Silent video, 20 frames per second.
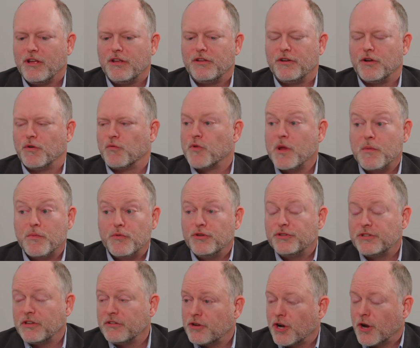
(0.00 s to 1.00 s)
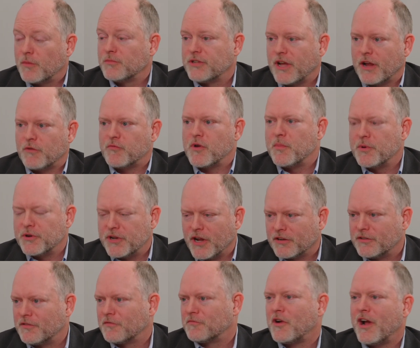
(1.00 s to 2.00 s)
using terms like
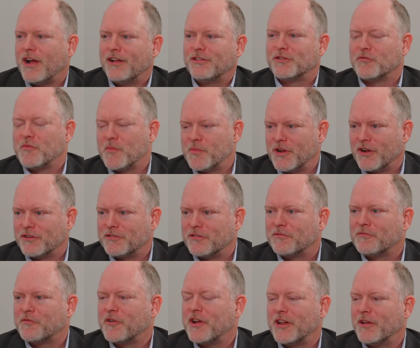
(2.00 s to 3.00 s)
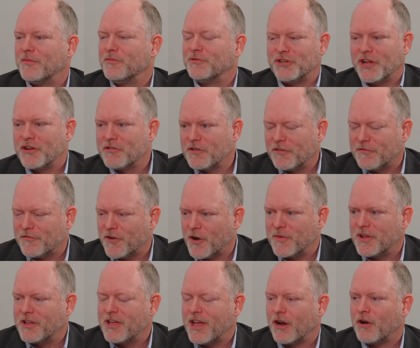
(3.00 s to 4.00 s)
reproductive rights or reproductive freedom, gender
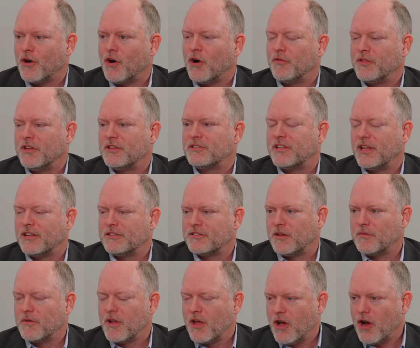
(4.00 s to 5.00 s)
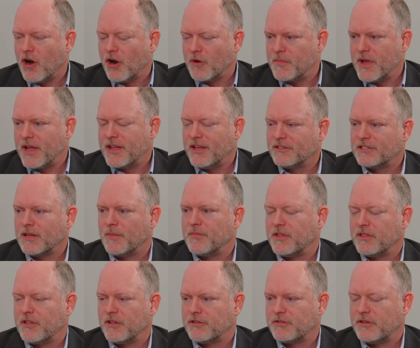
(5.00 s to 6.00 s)
affirming care, all these things that are making
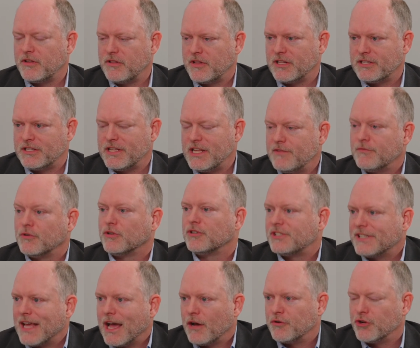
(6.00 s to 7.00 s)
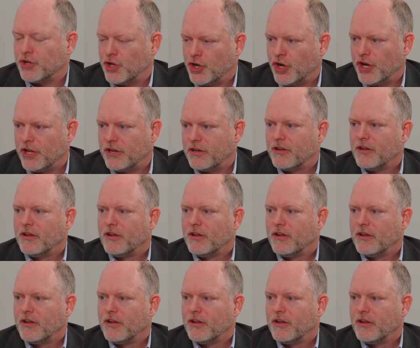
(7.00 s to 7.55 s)
something that's evil sound good,